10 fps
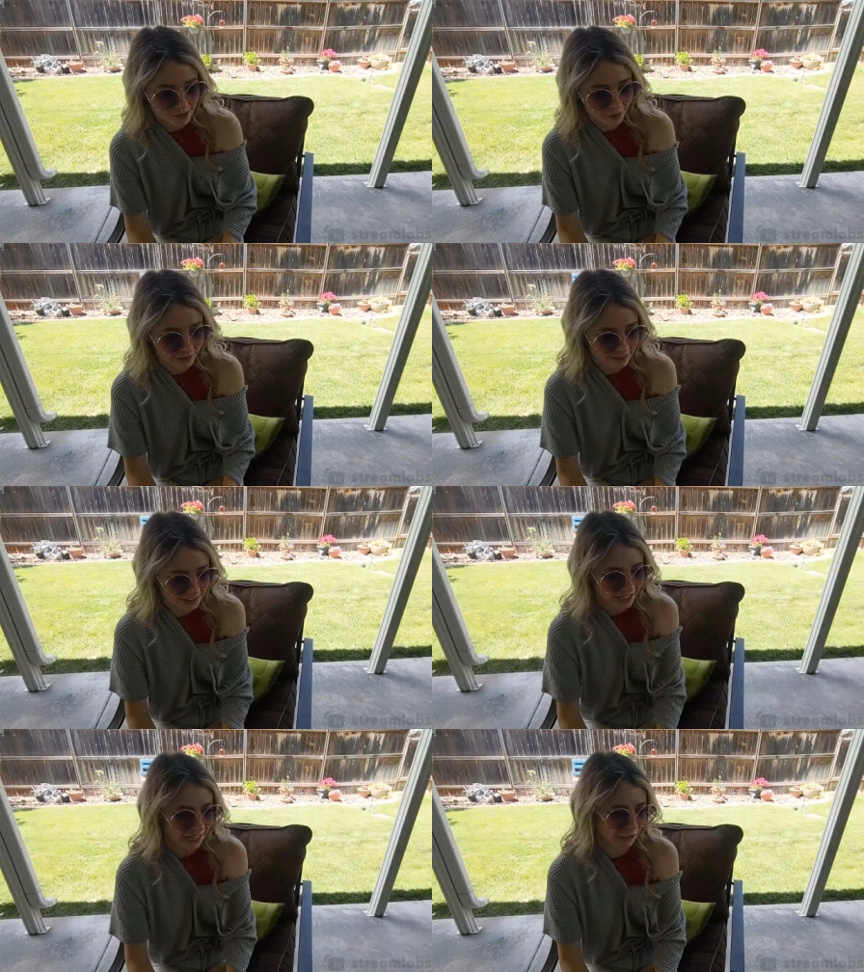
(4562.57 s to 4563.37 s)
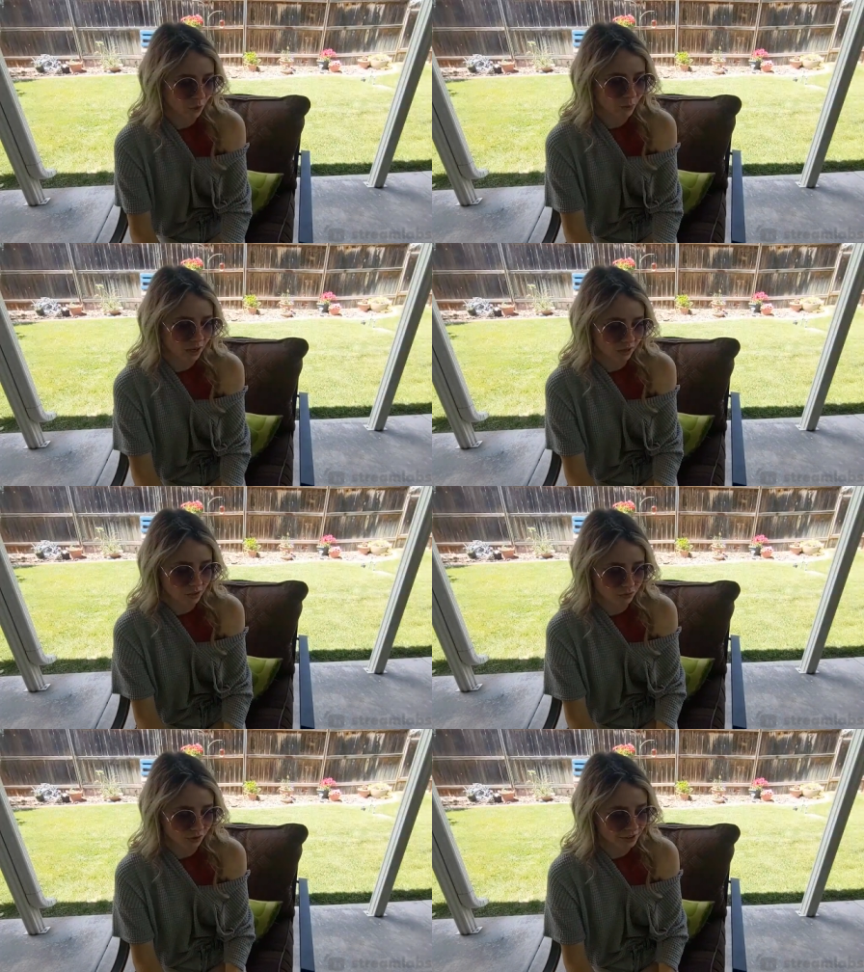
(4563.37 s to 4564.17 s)
How's it going? Hello,
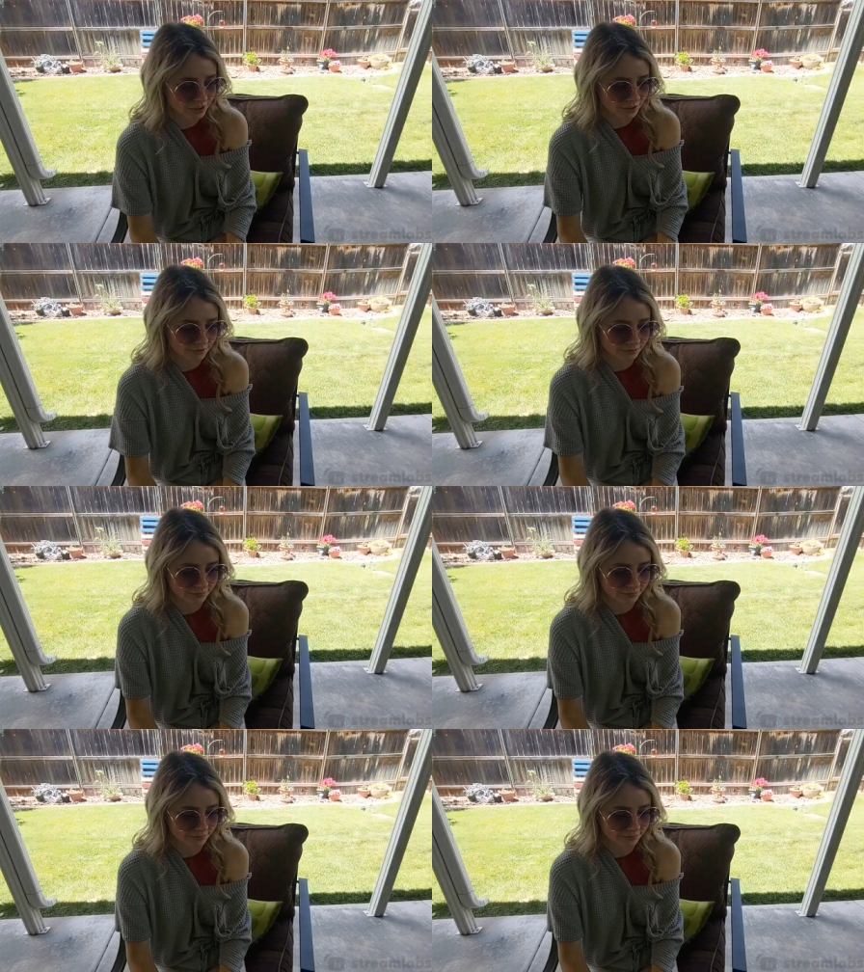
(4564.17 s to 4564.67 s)
God's fart